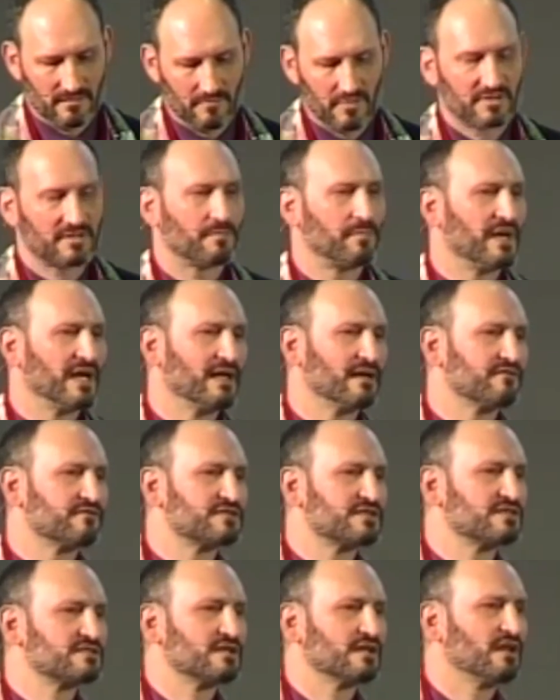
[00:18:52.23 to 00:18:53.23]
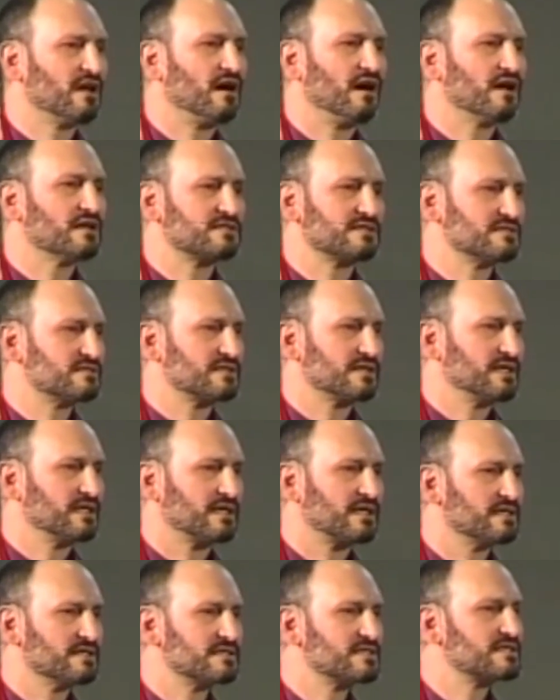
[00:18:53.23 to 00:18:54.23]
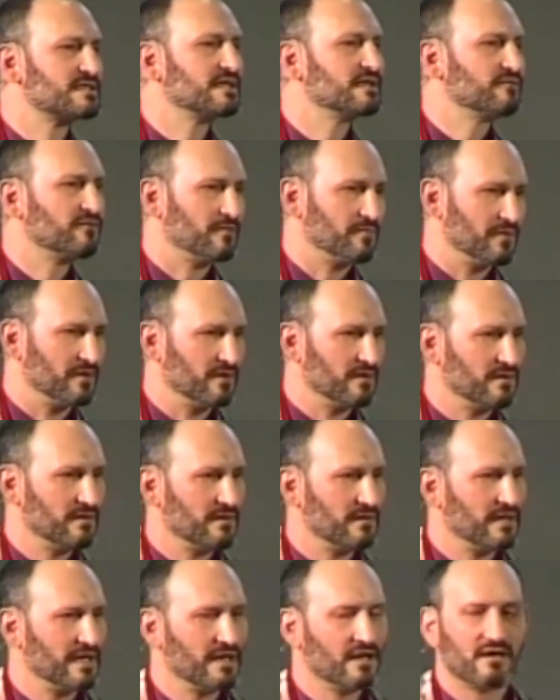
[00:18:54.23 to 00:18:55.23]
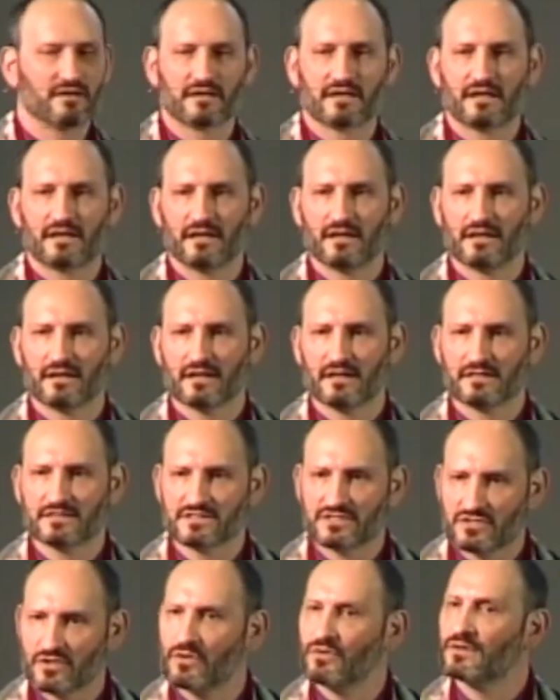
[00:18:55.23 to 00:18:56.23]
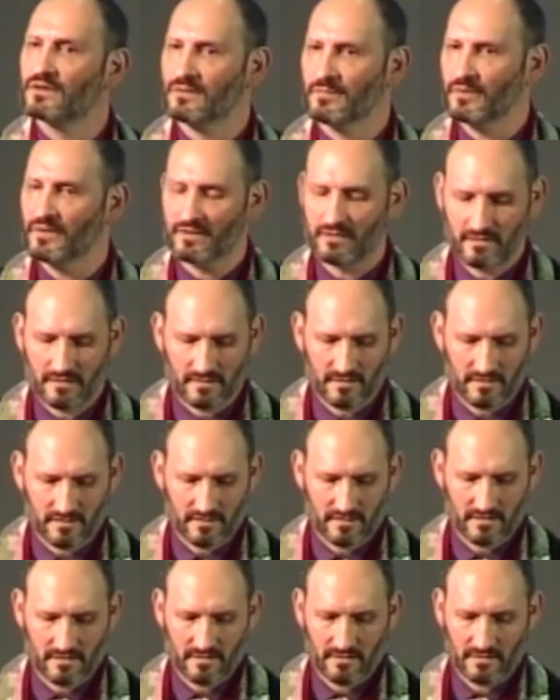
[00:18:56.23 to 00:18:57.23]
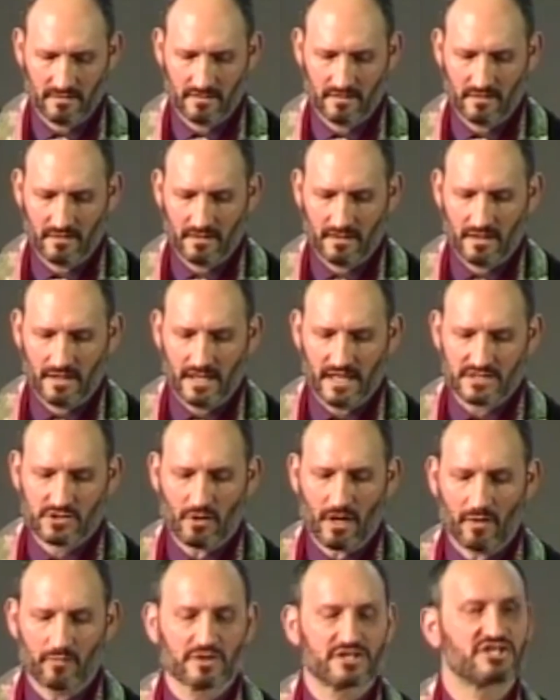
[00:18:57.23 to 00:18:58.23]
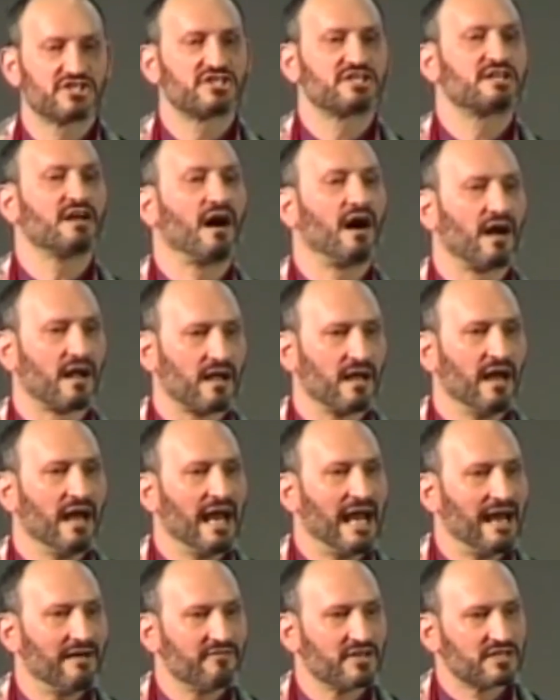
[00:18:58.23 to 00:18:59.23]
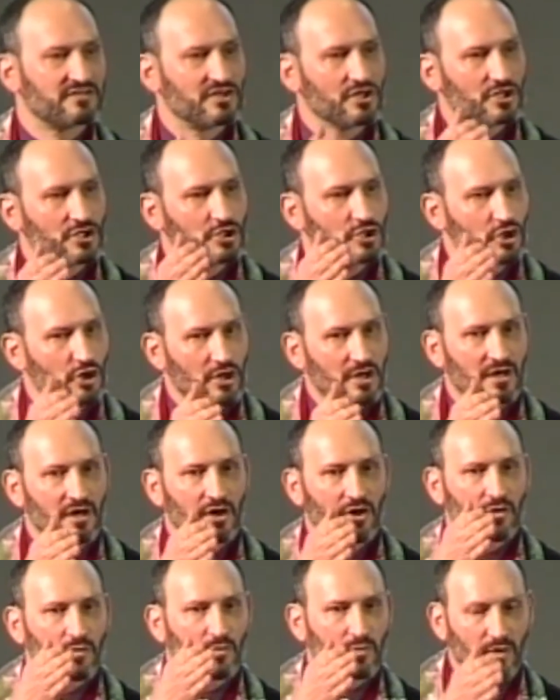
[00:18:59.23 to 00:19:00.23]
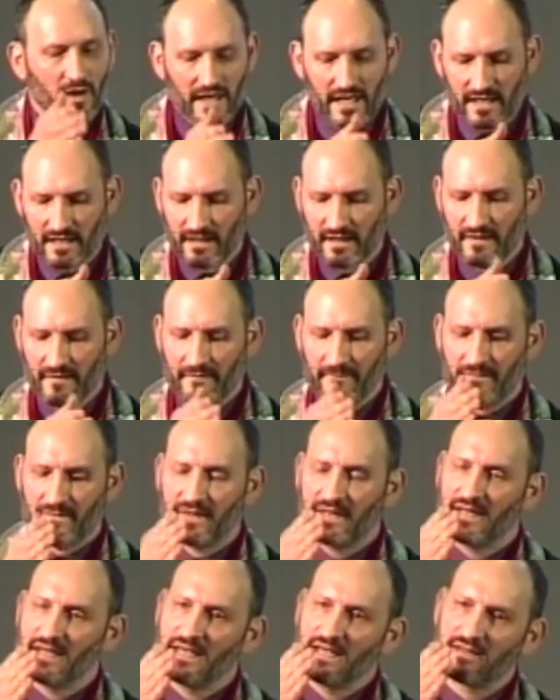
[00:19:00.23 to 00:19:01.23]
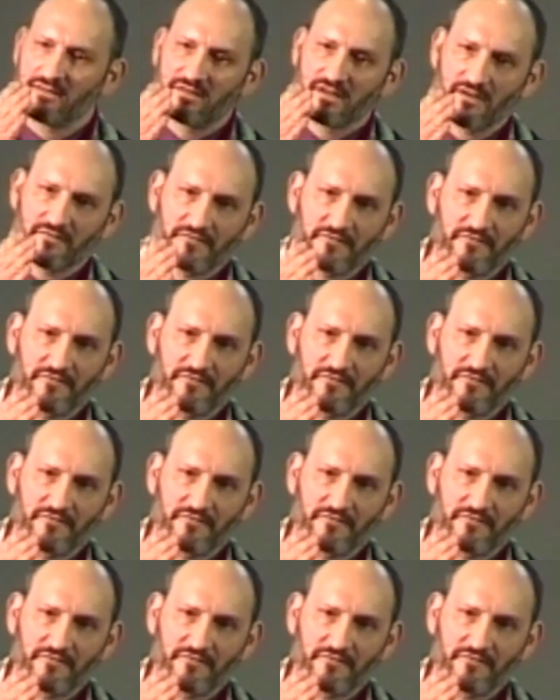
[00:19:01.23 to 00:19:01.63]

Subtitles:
But the pain of such a loss is inconceivable and unconsolable. And so I was stuck, having to look right into the